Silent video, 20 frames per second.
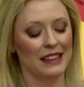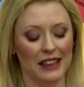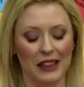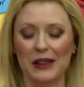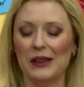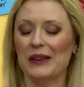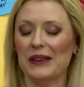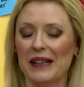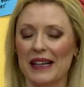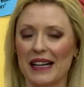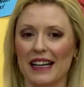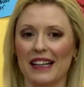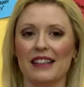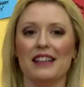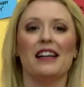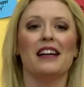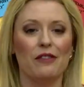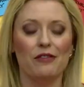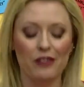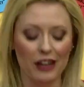all right.
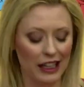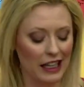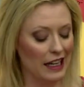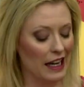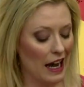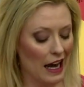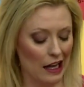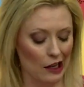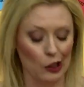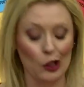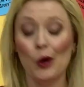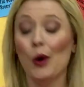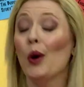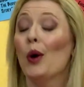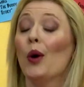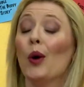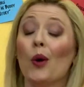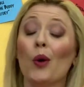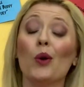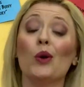Vicky had a
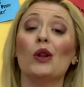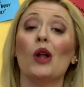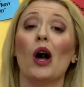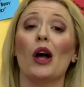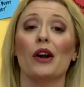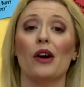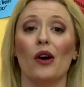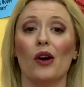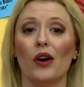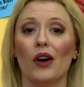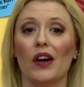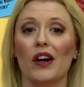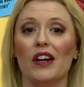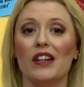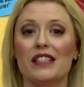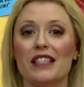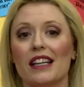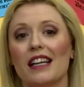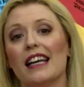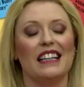whole lot of
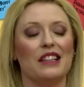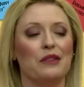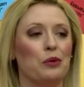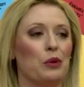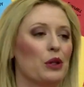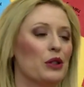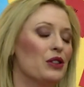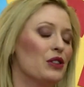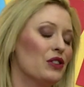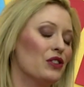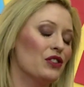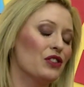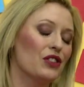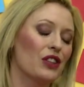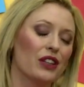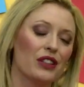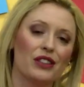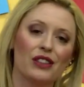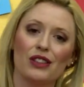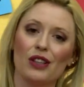heart. It was
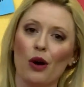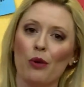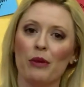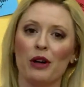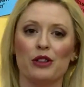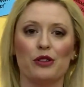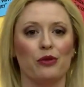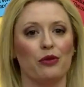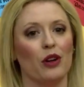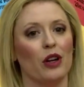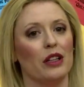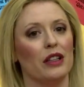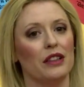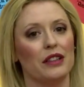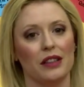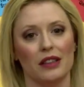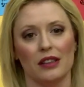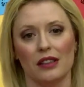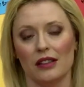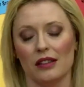just so much fun
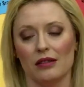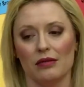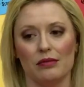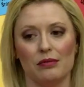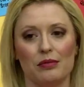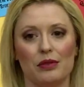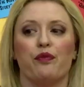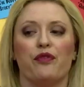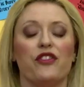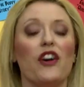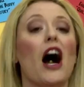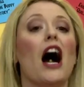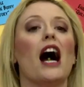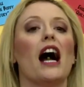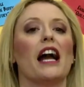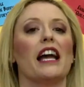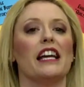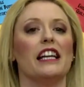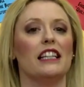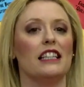to
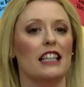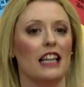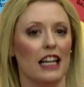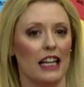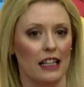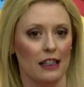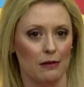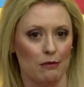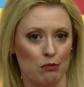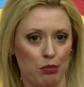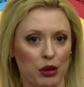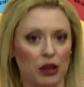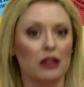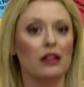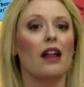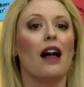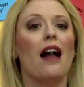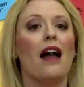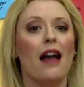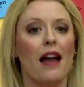find and
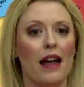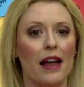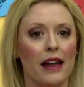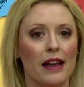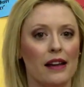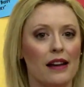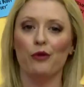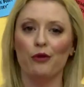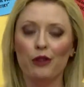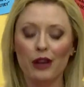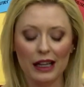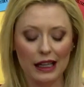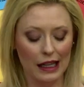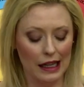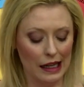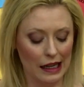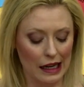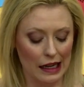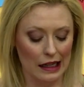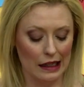play.
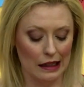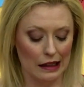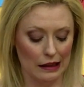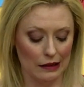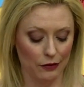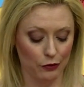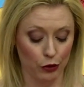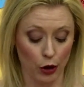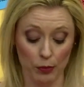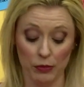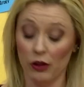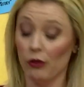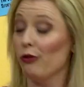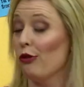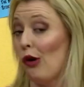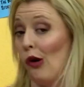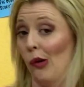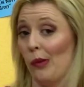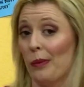Vicky from The Full